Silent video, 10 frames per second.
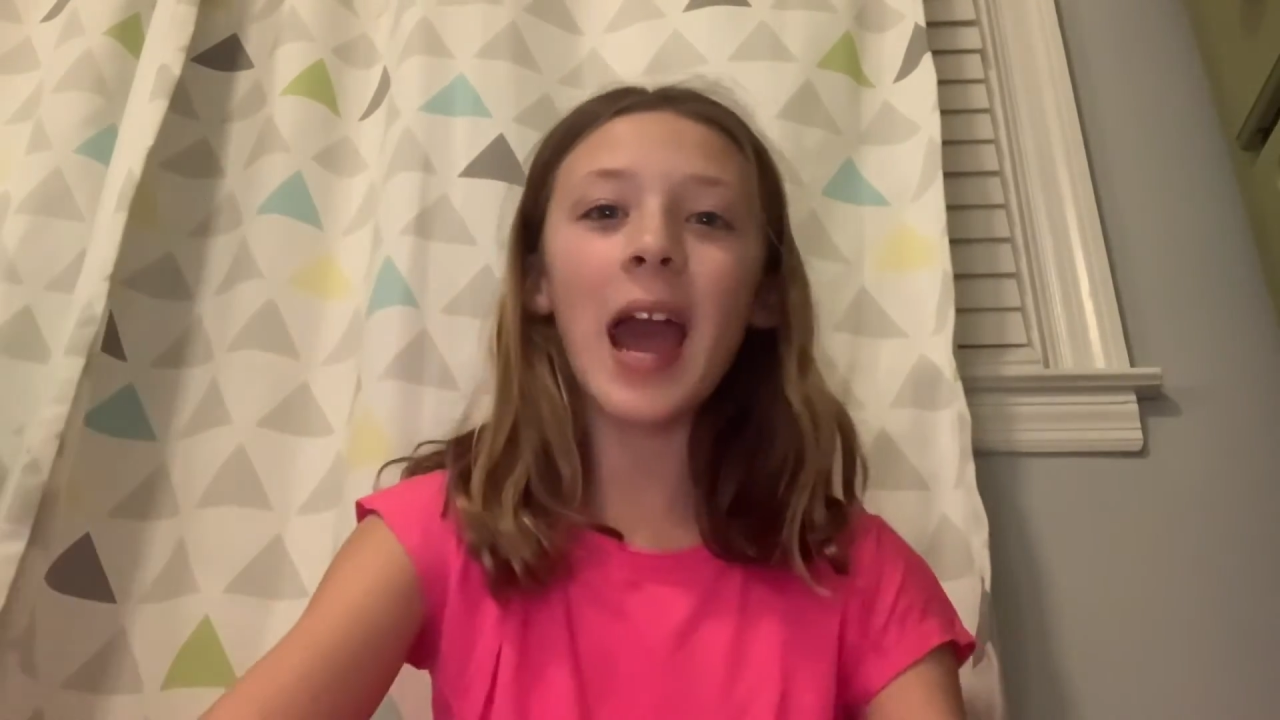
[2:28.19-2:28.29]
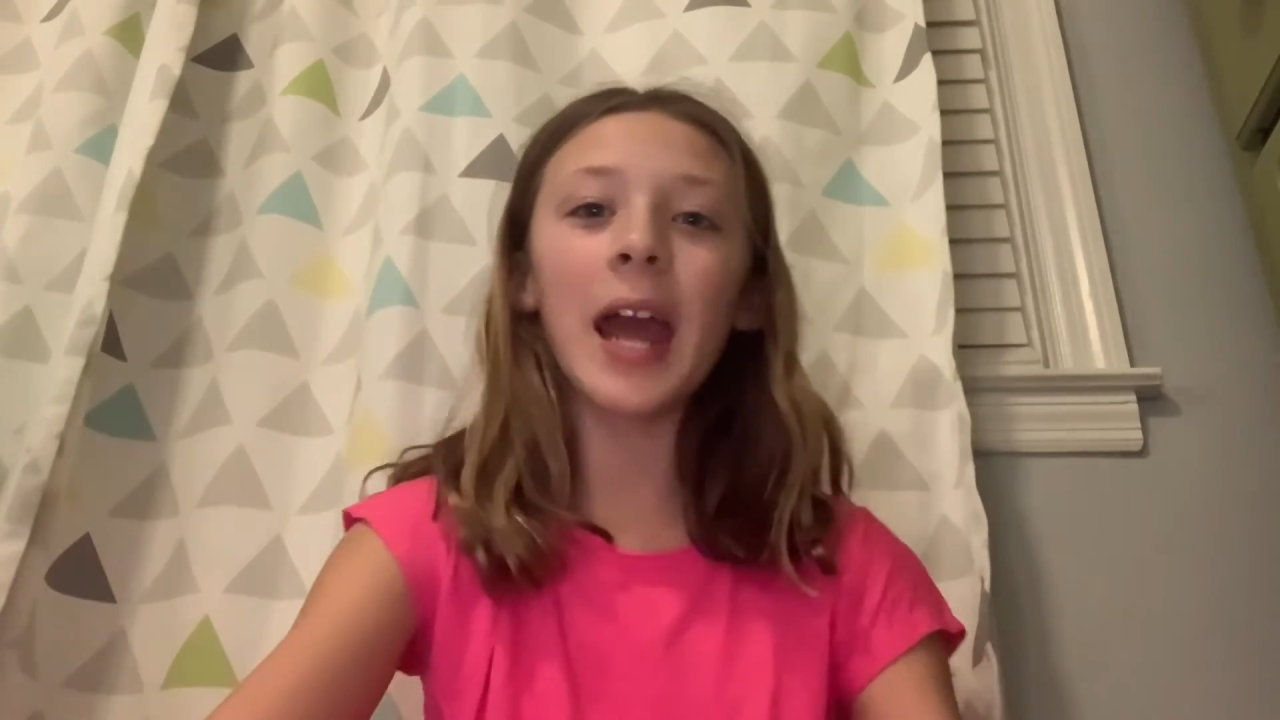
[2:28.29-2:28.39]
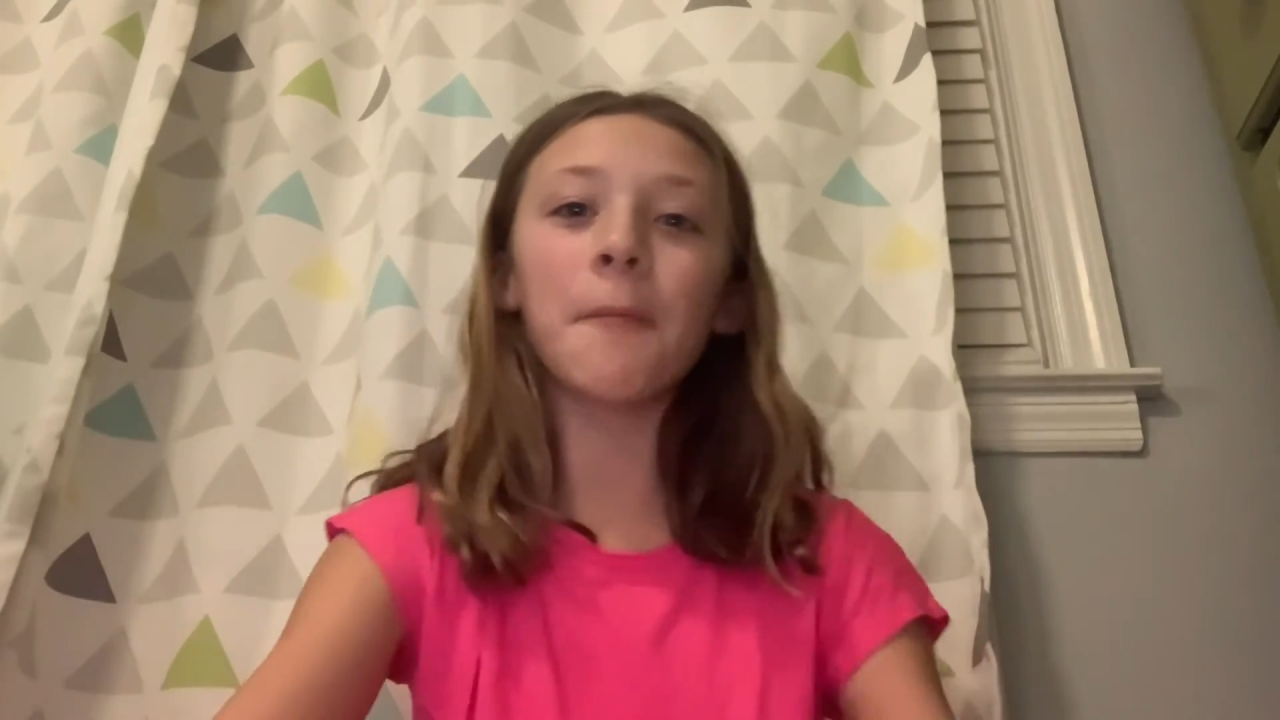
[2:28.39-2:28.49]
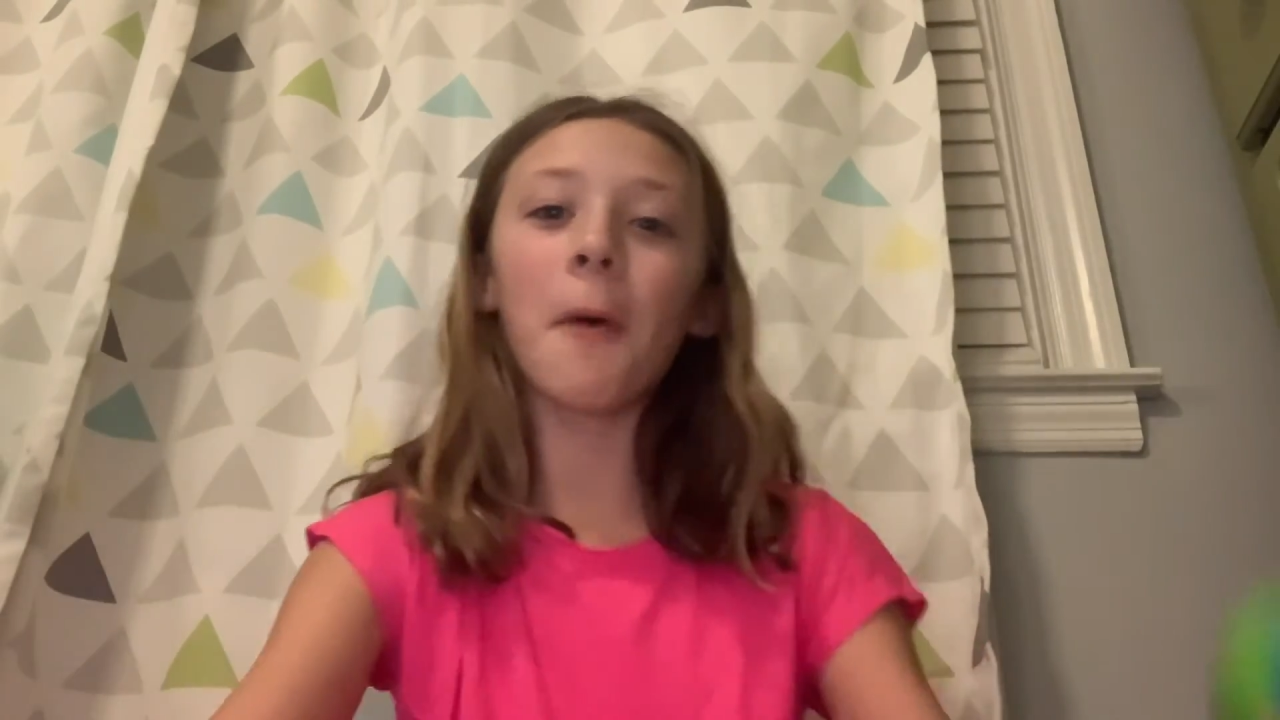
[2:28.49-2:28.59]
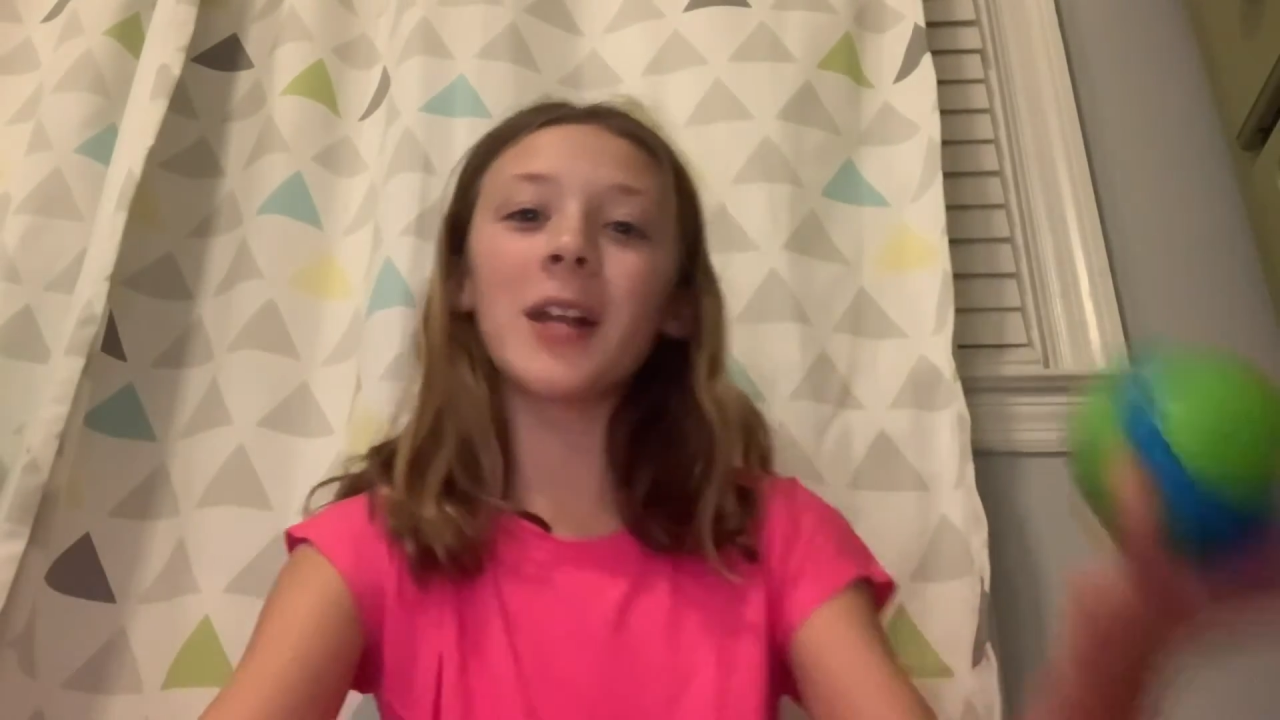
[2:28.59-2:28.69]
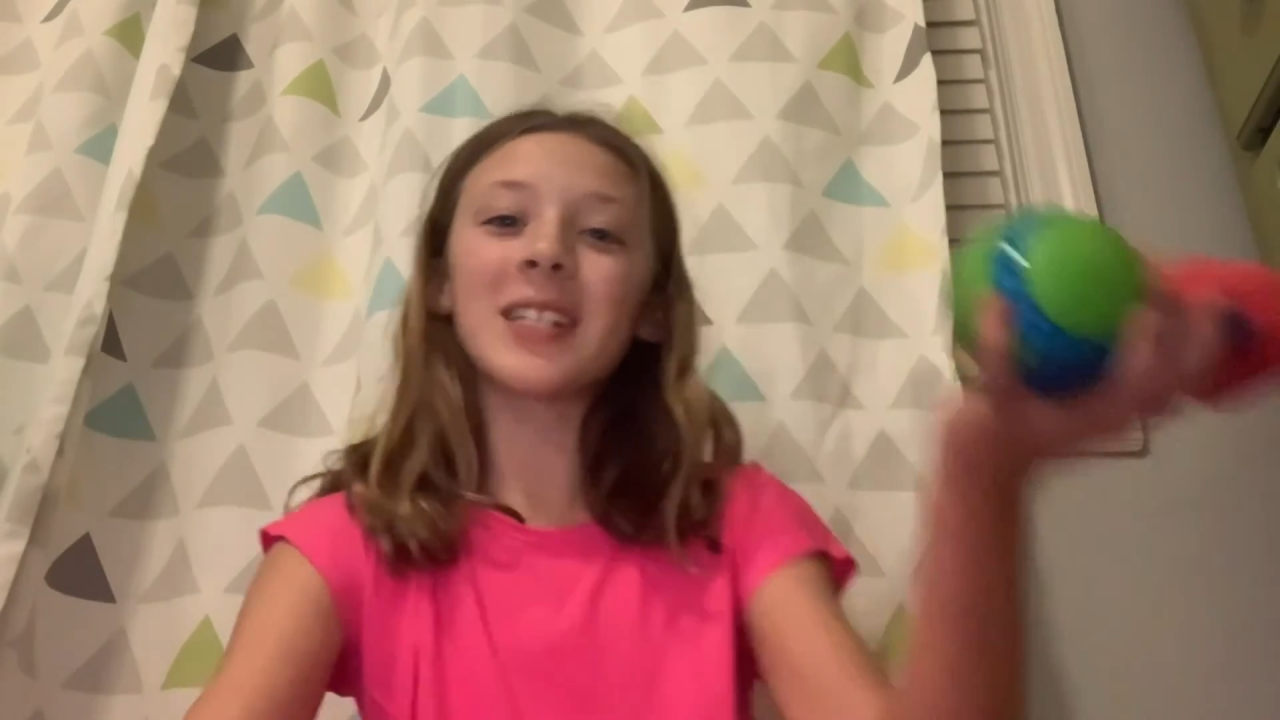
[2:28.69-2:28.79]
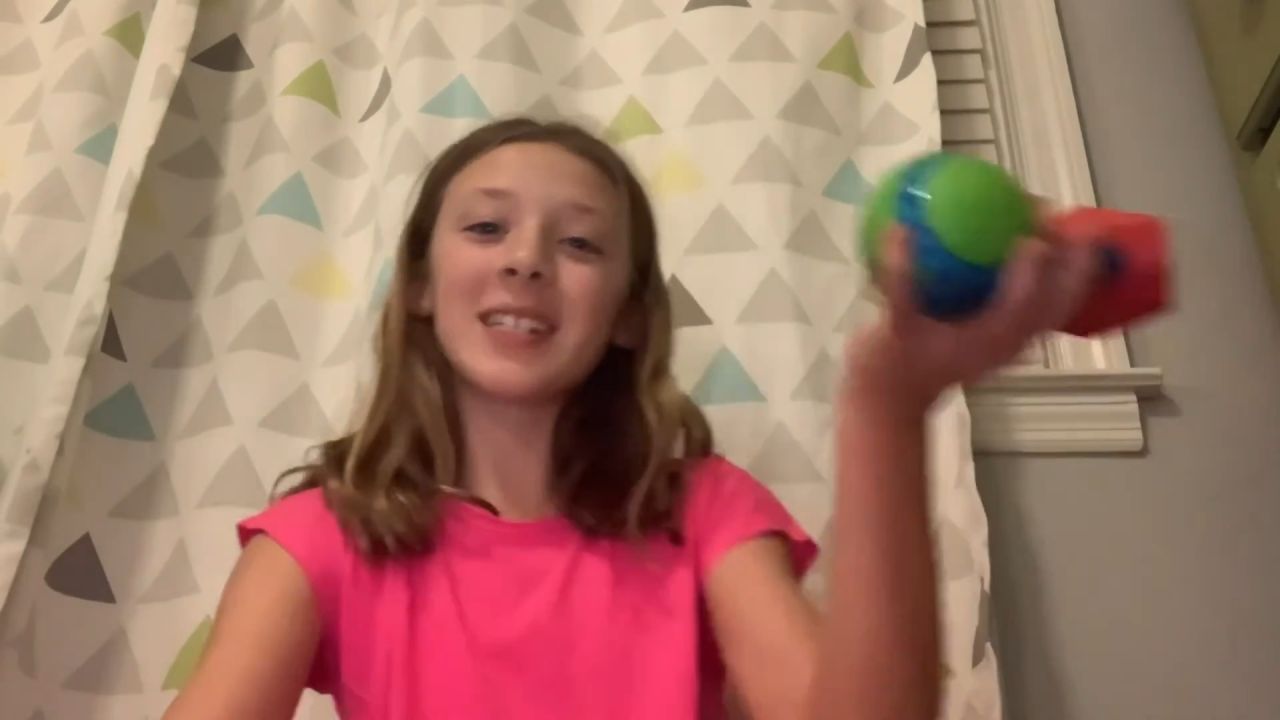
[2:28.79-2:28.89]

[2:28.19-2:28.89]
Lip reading: and what